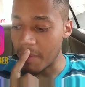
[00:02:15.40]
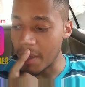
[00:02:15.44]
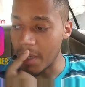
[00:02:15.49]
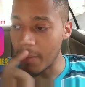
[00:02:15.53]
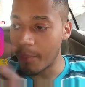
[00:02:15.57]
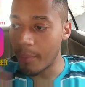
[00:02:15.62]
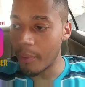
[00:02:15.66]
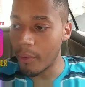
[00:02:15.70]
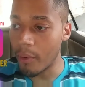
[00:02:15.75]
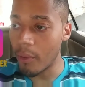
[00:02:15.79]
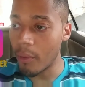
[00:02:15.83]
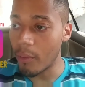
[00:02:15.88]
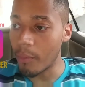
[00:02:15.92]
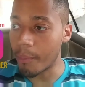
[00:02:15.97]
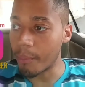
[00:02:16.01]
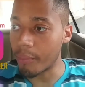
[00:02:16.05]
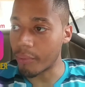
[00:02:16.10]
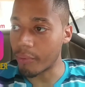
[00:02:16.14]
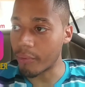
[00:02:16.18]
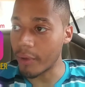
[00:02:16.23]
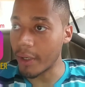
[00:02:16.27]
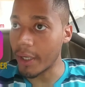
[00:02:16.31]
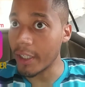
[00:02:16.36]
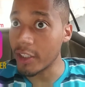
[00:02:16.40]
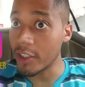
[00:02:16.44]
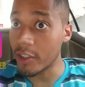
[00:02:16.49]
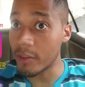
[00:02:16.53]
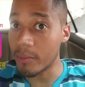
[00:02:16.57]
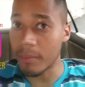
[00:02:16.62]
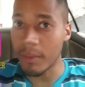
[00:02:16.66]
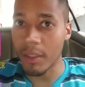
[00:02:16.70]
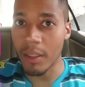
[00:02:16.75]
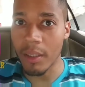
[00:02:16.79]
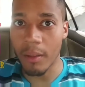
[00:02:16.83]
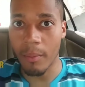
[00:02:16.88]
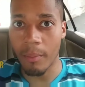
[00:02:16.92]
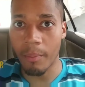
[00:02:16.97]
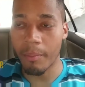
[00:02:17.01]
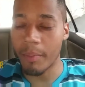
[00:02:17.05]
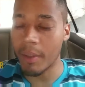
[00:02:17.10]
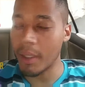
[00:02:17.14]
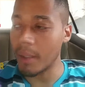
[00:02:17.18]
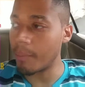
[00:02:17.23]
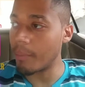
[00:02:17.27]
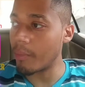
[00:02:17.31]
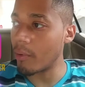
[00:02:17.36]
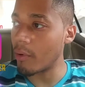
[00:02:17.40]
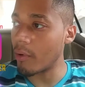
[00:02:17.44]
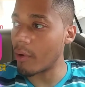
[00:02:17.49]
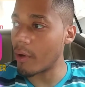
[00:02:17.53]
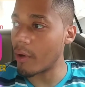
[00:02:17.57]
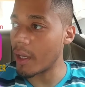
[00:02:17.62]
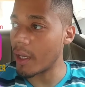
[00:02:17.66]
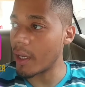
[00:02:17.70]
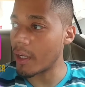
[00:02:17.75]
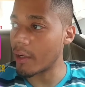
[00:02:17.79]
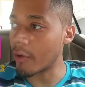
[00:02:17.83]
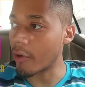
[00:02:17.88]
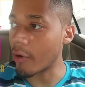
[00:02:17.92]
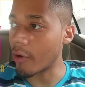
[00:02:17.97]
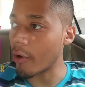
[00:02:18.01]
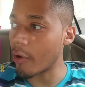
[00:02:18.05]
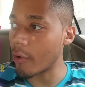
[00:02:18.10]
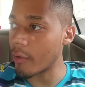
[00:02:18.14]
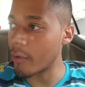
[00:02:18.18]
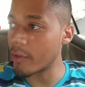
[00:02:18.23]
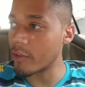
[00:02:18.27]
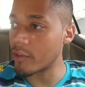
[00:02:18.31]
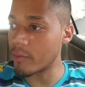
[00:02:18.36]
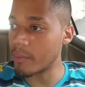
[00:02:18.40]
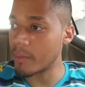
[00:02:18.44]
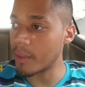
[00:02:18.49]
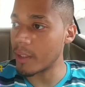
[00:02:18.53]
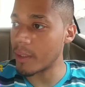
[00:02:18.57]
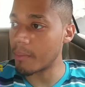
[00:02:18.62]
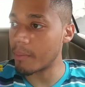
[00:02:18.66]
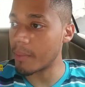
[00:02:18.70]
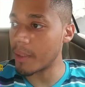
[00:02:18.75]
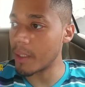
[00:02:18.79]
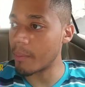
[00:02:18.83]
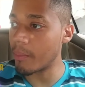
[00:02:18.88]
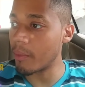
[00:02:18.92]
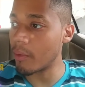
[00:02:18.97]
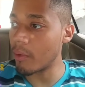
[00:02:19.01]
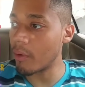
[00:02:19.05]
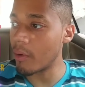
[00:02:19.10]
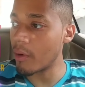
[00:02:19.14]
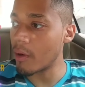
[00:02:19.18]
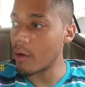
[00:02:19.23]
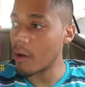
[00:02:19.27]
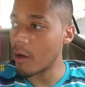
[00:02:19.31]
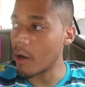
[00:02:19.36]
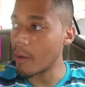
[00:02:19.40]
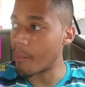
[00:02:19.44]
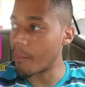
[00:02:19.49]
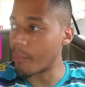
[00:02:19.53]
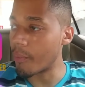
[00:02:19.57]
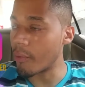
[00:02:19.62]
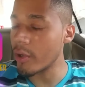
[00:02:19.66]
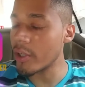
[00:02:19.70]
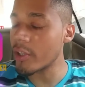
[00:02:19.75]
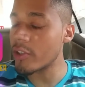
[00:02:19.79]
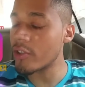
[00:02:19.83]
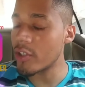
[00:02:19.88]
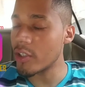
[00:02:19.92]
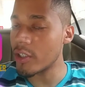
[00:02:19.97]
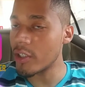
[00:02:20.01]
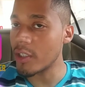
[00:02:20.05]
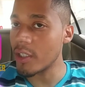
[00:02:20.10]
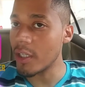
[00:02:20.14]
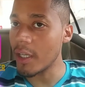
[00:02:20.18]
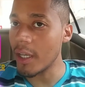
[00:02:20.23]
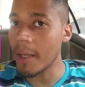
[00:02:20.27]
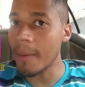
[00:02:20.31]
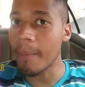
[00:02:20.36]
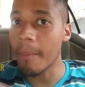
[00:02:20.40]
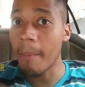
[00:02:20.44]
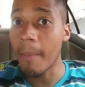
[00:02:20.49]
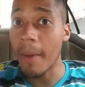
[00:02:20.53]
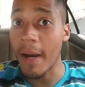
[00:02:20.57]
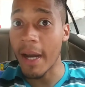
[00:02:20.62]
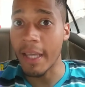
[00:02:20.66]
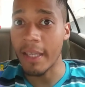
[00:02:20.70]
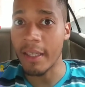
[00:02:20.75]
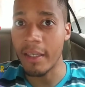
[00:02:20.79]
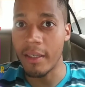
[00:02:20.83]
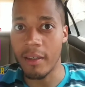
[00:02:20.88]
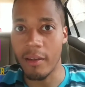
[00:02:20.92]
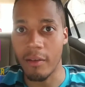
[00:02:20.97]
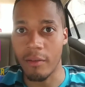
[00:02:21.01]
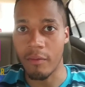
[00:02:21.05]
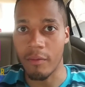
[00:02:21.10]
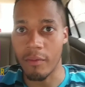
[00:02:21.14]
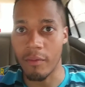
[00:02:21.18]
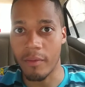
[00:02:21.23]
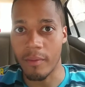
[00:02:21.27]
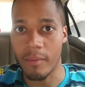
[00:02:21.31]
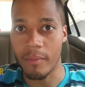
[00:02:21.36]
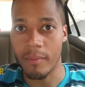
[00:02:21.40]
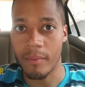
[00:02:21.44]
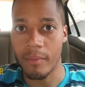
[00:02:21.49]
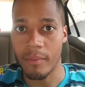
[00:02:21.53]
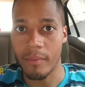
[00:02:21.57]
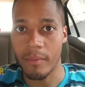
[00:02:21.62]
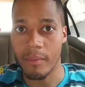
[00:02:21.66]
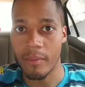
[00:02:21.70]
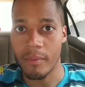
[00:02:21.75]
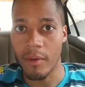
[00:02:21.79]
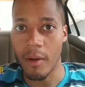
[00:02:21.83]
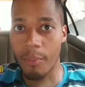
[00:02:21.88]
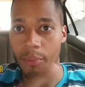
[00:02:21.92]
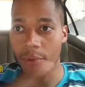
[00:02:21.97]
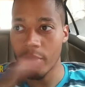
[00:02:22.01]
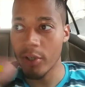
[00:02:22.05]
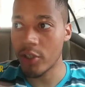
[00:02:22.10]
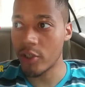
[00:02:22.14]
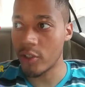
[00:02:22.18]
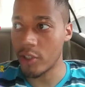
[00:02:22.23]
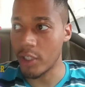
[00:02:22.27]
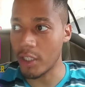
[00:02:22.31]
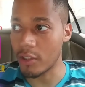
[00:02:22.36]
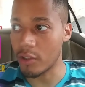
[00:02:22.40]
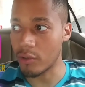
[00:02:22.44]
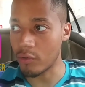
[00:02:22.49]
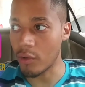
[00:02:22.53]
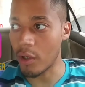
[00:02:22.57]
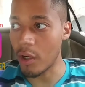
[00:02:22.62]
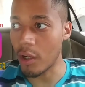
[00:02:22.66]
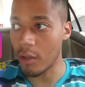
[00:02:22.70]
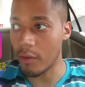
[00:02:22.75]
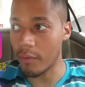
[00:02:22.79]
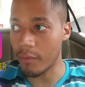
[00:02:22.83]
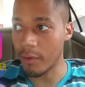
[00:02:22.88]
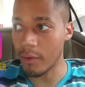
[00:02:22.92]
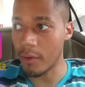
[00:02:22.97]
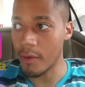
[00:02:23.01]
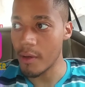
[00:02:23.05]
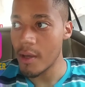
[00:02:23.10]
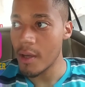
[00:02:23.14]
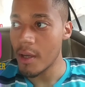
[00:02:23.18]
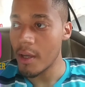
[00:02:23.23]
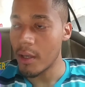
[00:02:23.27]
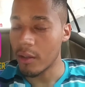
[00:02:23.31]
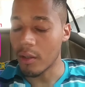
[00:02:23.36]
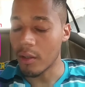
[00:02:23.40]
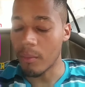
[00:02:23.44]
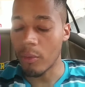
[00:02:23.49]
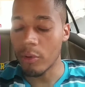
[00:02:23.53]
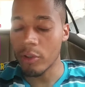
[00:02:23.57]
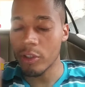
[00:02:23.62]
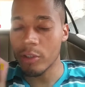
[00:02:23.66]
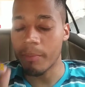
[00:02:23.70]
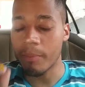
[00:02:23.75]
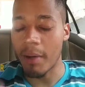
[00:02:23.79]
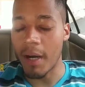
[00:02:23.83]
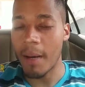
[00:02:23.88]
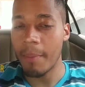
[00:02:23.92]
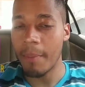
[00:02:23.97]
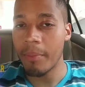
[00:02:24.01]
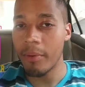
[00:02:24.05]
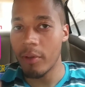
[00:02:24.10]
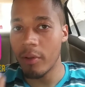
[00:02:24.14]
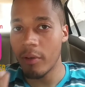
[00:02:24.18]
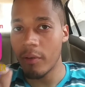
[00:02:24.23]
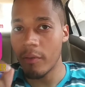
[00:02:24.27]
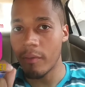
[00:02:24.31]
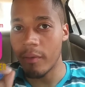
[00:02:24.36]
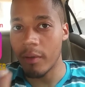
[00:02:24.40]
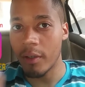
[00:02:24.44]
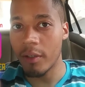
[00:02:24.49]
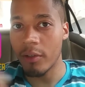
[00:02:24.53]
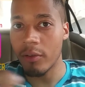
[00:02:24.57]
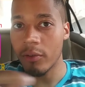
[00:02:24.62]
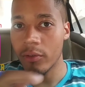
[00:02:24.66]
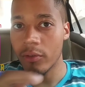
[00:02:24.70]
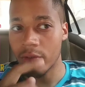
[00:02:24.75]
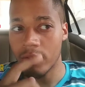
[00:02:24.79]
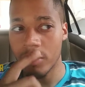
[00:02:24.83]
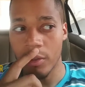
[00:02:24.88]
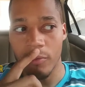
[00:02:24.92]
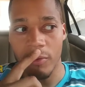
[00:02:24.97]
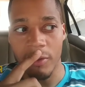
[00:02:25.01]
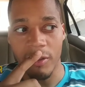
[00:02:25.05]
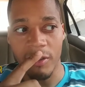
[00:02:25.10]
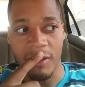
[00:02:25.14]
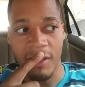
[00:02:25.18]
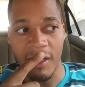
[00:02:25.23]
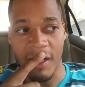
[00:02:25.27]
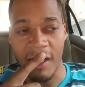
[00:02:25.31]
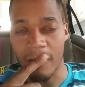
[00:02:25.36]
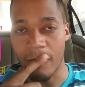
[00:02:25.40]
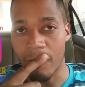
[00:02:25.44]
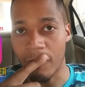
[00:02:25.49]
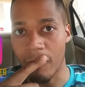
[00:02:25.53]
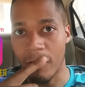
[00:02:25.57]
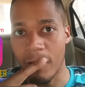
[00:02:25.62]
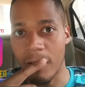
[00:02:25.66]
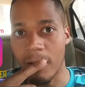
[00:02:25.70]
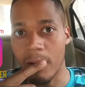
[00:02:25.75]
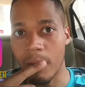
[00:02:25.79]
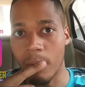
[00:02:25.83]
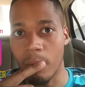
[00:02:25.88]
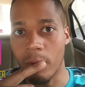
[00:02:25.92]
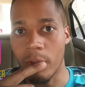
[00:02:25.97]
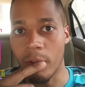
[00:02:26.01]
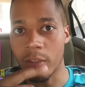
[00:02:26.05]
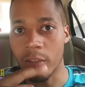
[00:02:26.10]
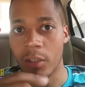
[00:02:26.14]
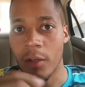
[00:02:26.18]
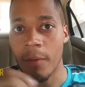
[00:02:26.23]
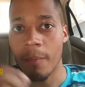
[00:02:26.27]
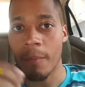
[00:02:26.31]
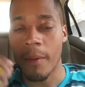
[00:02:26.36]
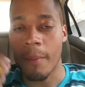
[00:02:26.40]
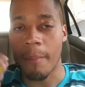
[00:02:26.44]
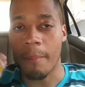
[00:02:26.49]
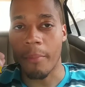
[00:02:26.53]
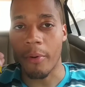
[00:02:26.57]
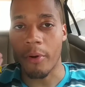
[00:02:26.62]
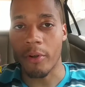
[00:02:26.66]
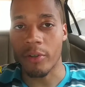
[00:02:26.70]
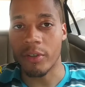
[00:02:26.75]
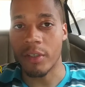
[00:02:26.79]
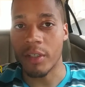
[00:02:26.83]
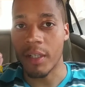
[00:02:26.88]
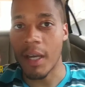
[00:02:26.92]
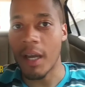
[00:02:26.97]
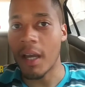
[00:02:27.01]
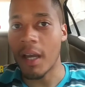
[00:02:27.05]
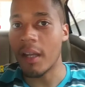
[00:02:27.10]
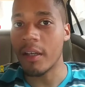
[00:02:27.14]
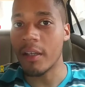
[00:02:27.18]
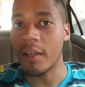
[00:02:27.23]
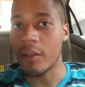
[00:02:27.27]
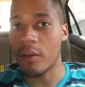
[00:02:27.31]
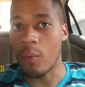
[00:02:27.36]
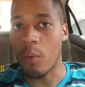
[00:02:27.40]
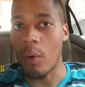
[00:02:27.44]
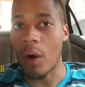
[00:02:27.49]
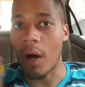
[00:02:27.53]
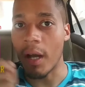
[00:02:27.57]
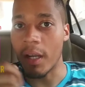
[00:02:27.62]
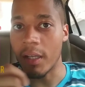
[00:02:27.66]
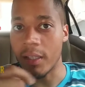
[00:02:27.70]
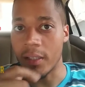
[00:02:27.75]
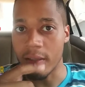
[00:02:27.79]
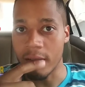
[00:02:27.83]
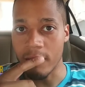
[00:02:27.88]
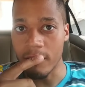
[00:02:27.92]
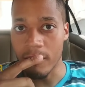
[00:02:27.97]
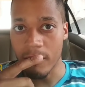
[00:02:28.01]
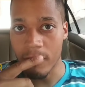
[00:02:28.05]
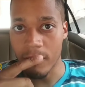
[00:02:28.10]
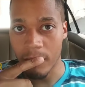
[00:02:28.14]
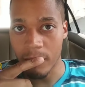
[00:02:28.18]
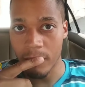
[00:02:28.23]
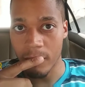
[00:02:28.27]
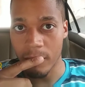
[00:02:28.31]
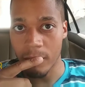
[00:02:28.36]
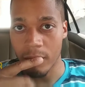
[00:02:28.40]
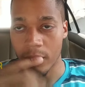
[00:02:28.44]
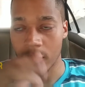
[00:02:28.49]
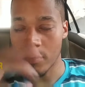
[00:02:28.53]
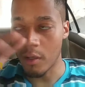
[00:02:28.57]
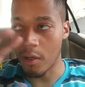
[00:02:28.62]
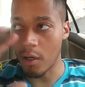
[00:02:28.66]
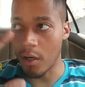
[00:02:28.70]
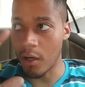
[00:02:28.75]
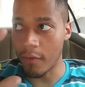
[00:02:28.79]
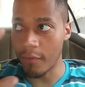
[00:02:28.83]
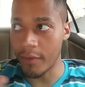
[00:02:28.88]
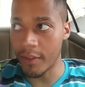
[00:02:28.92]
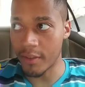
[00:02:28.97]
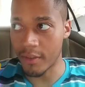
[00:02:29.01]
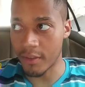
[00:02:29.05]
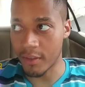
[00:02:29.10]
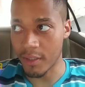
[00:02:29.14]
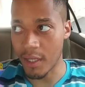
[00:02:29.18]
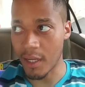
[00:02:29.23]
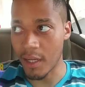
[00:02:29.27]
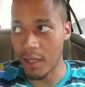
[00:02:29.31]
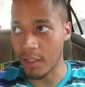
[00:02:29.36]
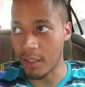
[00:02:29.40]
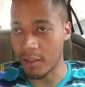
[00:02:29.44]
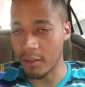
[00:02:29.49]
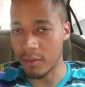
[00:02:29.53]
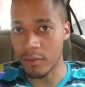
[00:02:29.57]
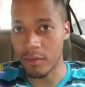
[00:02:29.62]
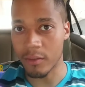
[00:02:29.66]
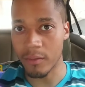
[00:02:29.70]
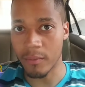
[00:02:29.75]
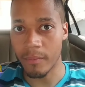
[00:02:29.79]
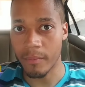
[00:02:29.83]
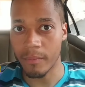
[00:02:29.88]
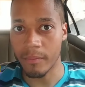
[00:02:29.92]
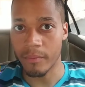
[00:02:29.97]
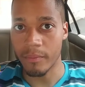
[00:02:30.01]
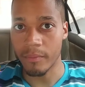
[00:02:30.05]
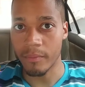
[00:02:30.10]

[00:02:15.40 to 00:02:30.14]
people praise me, people encourage me, people appreciate my gift. Appreciate Astrolopher. The most popular video series that I created was Personality Qualities of the Signs.